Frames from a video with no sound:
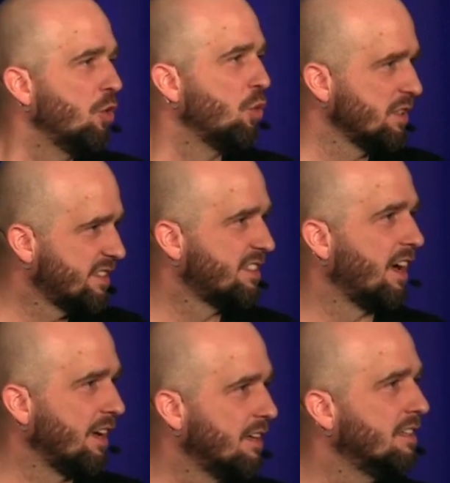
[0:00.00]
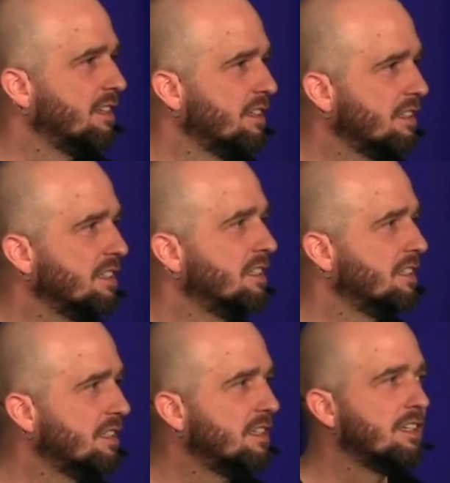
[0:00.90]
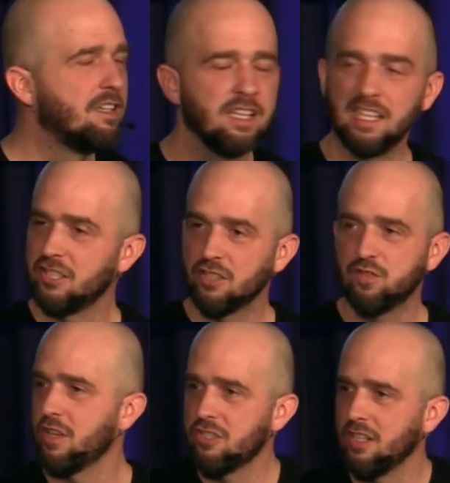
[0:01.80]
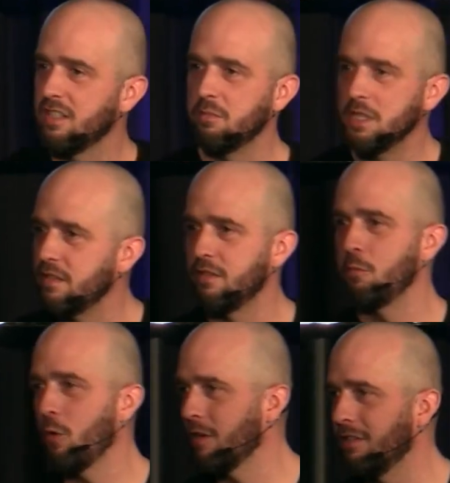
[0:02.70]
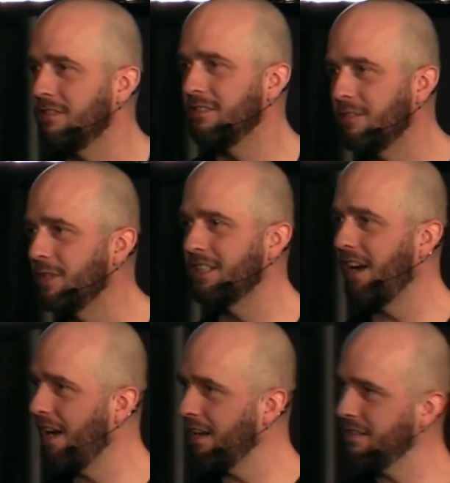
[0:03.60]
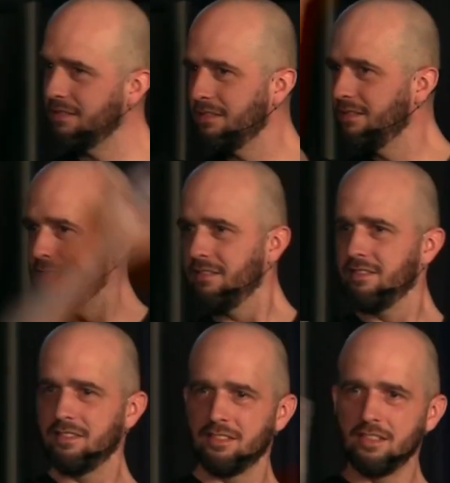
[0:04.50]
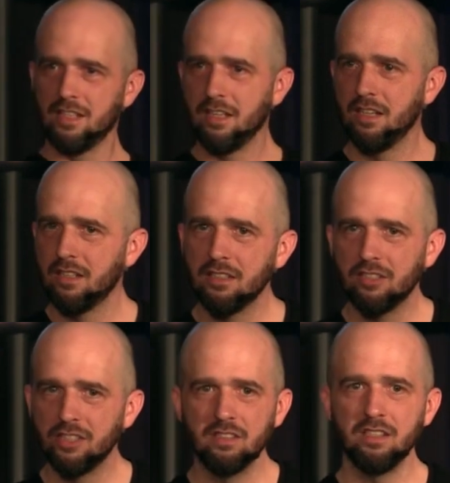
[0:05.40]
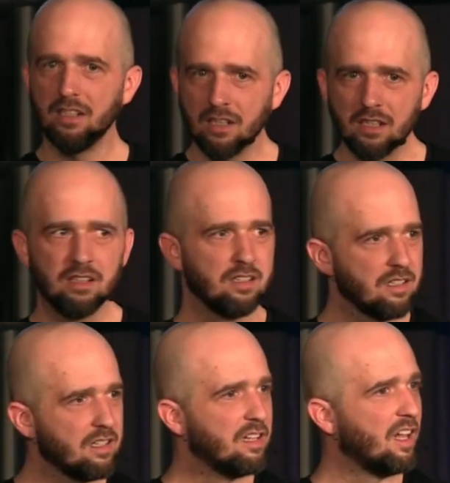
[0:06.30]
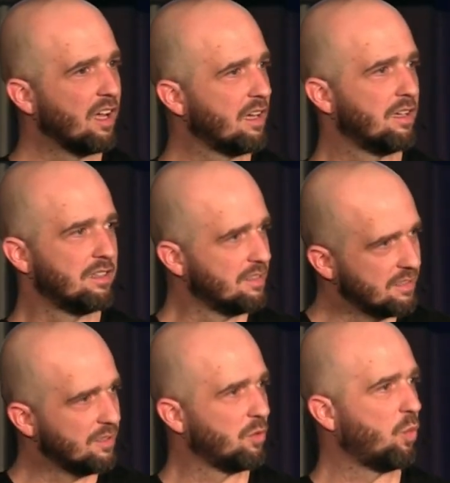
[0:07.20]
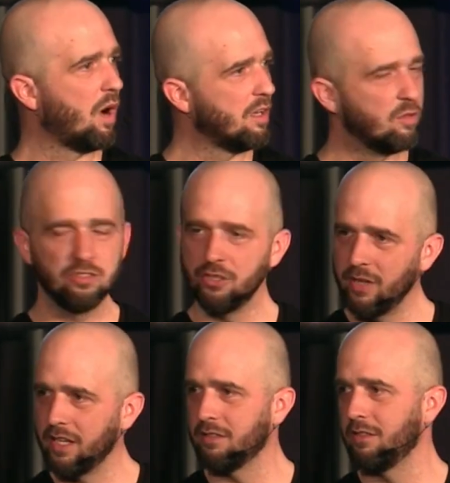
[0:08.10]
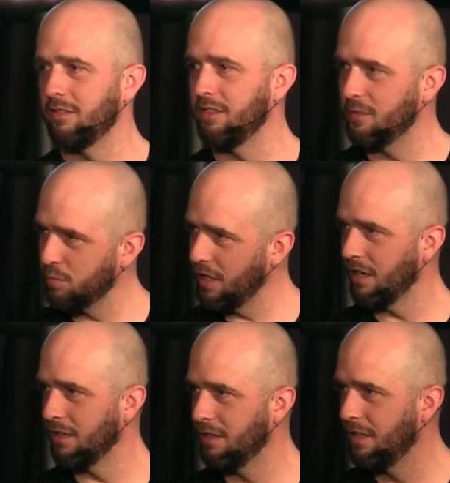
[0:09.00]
We'll stay. And that just frustrates me even more. I'm like, God, she's here. Like, why don't you answer this prayer?